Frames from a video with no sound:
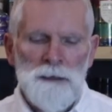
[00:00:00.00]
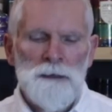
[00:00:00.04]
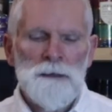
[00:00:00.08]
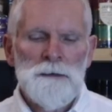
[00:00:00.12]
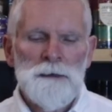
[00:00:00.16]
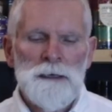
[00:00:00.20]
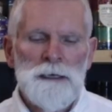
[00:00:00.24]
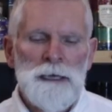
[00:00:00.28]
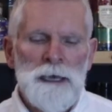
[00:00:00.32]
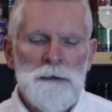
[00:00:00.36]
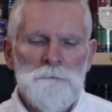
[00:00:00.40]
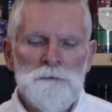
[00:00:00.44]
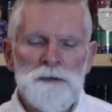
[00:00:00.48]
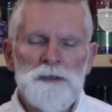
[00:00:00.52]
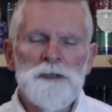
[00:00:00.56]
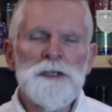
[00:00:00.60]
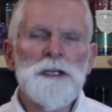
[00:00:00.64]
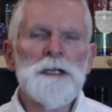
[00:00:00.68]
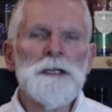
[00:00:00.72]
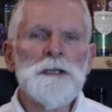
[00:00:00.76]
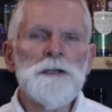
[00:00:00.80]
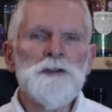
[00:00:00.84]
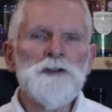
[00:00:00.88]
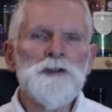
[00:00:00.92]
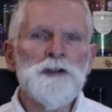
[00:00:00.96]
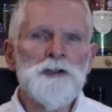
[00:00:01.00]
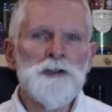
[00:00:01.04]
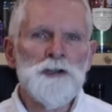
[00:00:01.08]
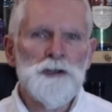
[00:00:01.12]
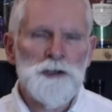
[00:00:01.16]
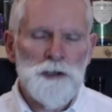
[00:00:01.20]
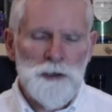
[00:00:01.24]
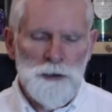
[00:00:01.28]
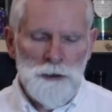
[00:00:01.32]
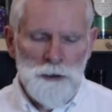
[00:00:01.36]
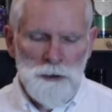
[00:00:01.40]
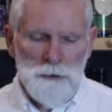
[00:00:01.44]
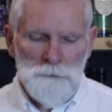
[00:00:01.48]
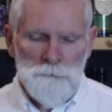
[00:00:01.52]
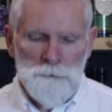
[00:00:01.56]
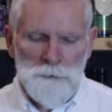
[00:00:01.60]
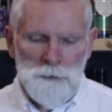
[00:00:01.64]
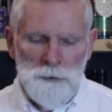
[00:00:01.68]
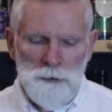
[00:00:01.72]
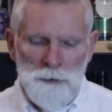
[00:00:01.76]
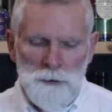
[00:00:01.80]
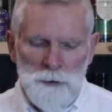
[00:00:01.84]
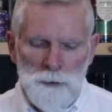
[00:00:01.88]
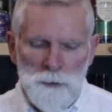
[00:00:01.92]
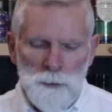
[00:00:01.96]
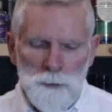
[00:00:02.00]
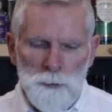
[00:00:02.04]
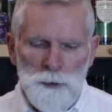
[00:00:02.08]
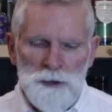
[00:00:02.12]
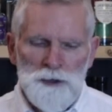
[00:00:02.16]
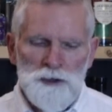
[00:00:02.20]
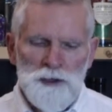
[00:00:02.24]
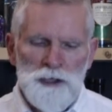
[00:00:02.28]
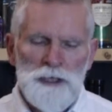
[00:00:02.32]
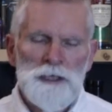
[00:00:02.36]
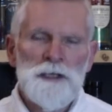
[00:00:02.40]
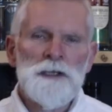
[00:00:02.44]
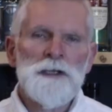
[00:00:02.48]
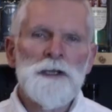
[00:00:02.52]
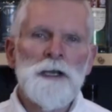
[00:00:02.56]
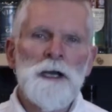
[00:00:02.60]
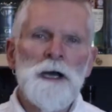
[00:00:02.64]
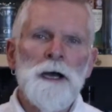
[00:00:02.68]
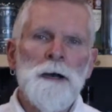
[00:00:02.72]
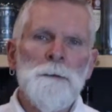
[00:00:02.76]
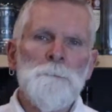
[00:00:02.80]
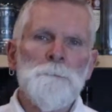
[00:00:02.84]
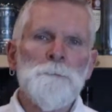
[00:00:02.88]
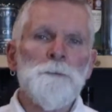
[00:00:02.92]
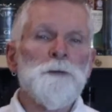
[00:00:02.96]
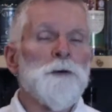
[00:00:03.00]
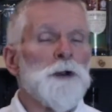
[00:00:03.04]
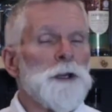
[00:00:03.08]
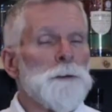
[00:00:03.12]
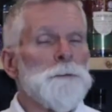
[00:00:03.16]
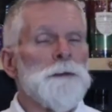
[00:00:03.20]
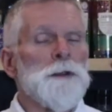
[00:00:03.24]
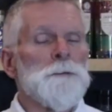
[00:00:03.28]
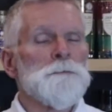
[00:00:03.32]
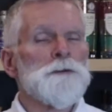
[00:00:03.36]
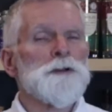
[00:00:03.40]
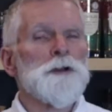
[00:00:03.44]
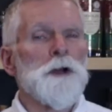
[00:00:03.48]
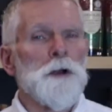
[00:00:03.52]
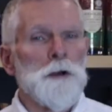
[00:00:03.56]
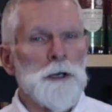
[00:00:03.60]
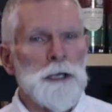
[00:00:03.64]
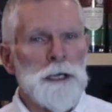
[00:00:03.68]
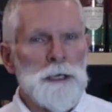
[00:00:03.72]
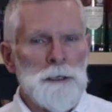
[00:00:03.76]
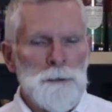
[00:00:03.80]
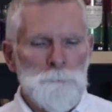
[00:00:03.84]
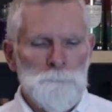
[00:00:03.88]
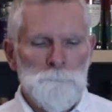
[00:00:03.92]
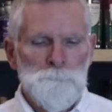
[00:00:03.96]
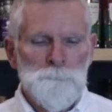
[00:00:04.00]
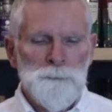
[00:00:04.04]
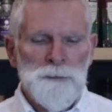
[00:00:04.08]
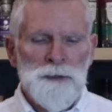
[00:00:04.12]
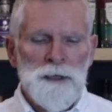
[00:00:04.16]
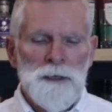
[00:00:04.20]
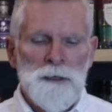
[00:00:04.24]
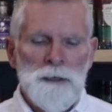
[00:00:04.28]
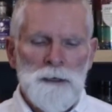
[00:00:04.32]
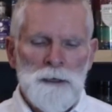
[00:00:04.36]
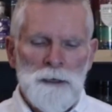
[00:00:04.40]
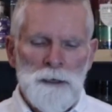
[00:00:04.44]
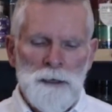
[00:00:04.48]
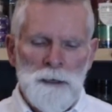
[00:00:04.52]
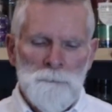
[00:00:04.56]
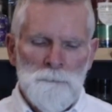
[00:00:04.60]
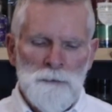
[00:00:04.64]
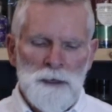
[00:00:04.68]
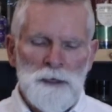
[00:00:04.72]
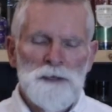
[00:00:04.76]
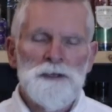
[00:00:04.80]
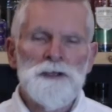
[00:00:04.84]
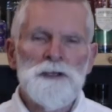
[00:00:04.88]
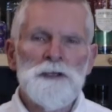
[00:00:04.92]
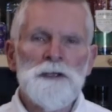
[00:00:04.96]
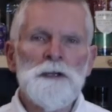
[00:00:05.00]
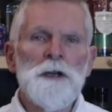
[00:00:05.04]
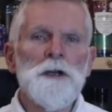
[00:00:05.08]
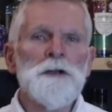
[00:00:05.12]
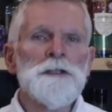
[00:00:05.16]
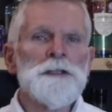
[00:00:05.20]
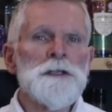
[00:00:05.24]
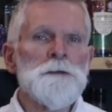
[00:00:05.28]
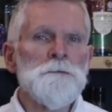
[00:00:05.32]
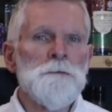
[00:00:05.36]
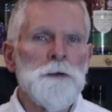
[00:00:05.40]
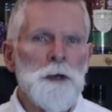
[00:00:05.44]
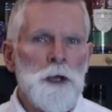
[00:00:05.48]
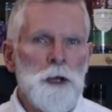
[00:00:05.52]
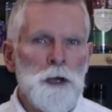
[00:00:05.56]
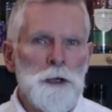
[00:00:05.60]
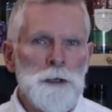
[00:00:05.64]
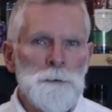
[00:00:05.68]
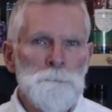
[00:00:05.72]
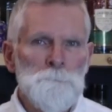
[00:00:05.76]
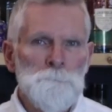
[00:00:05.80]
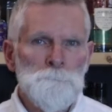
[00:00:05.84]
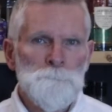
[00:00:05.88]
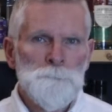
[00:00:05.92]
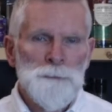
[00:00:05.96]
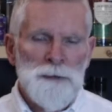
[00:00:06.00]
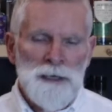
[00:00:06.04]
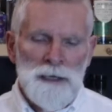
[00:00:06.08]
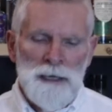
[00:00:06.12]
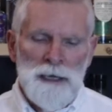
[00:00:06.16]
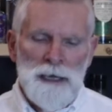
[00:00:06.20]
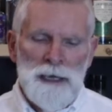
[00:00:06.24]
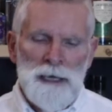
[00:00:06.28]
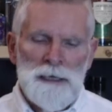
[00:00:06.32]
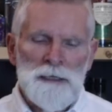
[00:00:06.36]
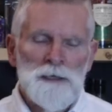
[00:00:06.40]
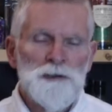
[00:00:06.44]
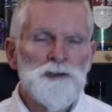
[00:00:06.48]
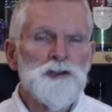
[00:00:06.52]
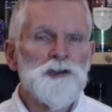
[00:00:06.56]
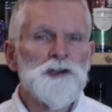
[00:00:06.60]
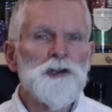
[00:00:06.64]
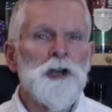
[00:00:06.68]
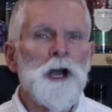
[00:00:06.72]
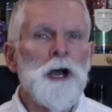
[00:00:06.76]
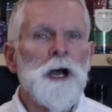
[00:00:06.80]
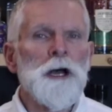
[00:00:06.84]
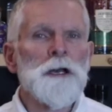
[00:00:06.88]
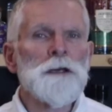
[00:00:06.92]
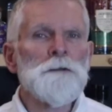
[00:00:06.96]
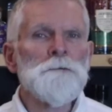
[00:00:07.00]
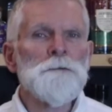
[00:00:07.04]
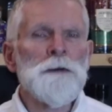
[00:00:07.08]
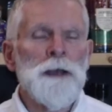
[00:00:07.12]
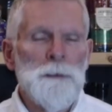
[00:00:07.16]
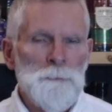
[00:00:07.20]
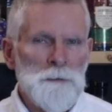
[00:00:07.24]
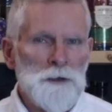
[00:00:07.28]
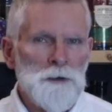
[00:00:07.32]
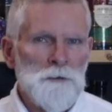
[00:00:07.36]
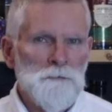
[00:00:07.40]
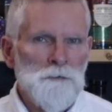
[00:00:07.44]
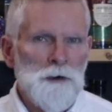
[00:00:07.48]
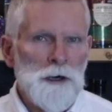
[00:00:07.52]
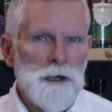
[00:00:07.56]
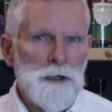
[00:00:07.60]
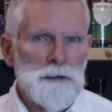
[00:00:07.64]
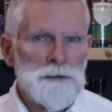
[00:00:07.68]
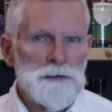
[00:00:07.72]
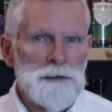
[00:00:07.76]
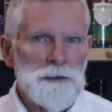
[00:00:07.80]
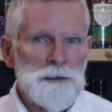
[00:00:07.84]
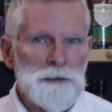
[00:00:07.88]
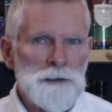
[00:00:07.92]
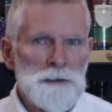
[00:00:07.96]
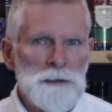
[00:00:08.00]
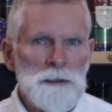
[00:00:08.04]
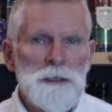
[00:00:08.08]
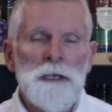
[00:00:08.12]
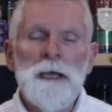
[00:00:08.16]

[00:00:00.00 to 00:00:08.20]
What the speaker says: They have a signature serve, which is premium tonic, a slice of lime, and a shard of lemongrass.